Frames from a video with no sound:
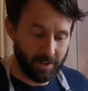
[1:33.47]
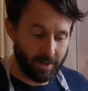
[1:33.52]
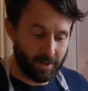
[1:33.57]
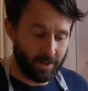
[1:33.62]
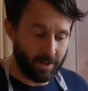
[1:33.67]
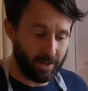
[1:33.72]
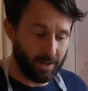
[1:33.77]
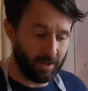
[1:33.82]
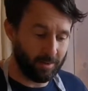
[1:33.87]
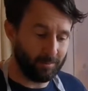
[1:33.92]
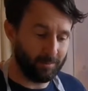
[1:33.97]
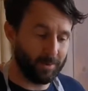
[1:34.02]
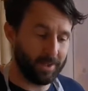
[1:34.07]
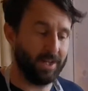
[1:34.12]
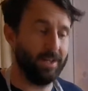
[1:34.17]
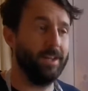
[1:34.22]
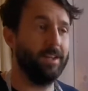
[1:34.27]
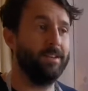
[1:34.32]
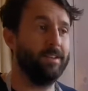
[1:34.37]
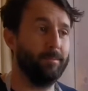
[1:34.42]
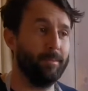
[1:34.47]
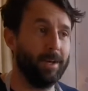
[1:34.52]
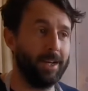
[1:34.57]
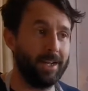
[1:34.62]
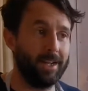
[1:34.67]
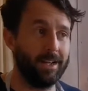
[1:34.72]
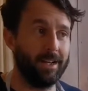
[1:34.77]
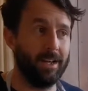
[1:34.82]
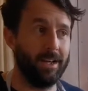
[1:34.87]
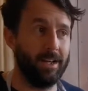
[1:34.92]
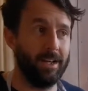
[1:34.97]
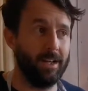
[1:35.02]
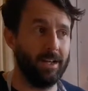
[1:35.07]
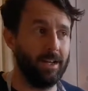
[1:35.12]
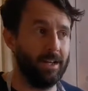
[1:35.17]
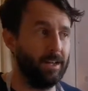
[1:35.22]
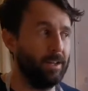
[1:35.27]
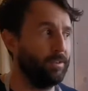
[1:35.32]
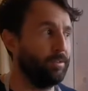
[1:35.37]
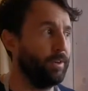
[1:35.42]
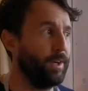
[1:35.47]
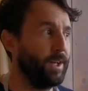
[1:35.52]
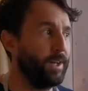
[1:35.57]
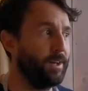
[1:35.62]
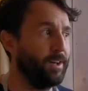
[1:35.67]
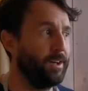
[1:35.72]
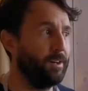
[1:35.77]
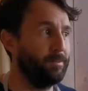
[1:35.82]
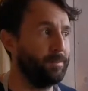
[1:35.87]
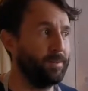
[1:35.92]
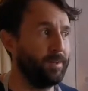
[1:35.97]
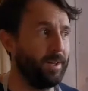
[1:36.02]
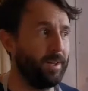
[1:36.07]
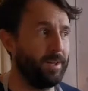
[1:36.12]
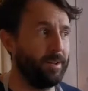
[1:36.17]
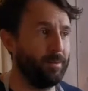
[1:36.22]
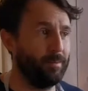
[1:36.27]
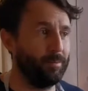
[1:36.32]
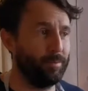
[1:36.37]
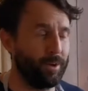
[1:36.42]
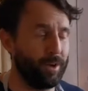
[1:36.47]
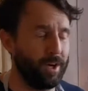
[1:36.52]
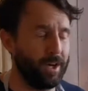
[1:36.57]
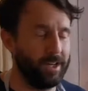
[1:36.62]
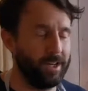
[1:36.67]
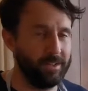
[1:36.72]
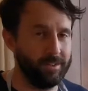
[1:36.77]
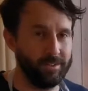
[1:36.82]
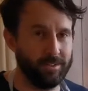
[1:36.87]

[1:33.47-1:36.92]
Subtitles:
We're going to need to make a 3.5% brine,